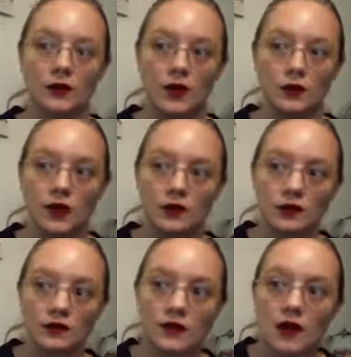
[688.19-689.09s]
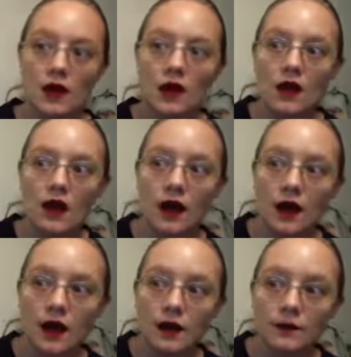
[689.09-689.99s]
type colors.
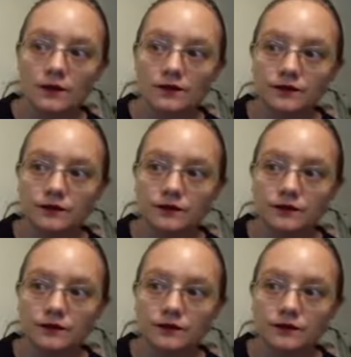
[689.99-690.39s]
Um,